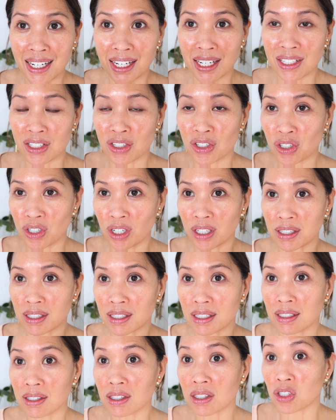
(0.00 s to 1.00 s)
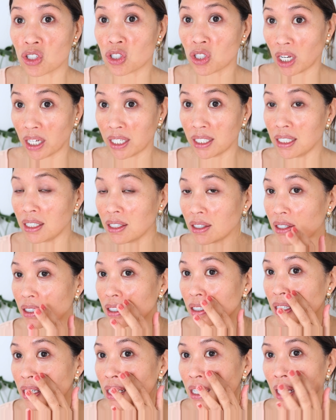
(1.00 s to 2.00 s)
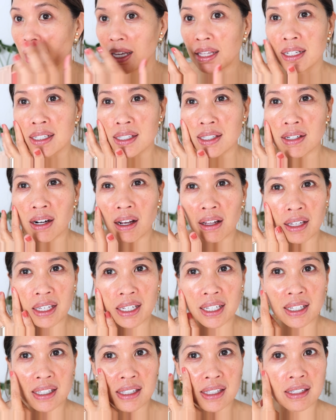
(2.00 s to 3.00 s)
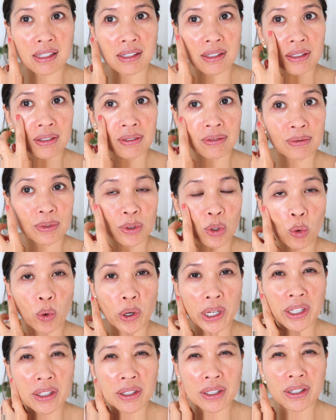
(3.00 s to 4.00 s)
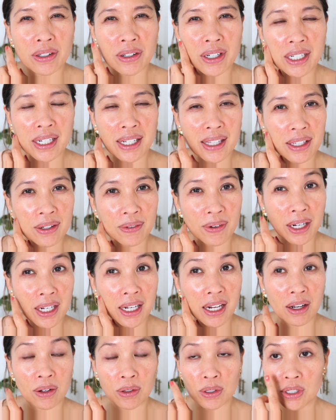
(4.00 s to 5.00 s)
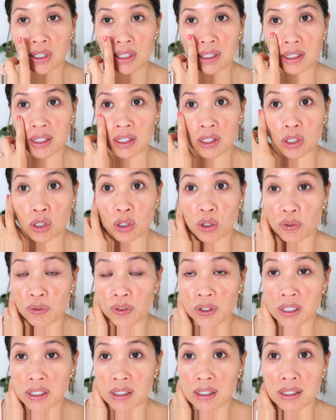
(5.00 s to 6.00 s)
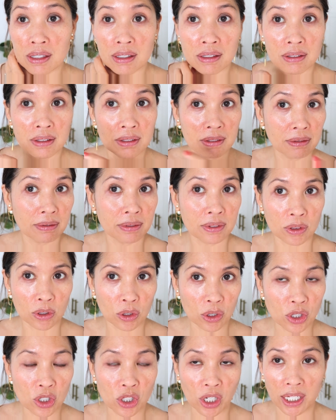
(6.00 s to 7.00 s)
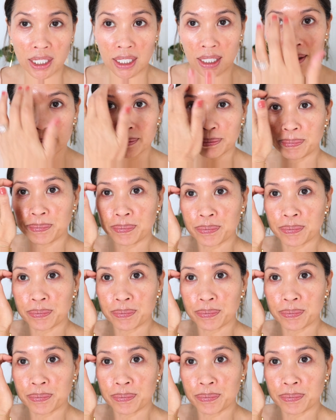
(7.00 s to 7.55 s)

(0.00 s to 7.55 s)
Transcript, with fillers: It just is shinier and it's not like it's oily or anything right now. It's just the surface looks shiny.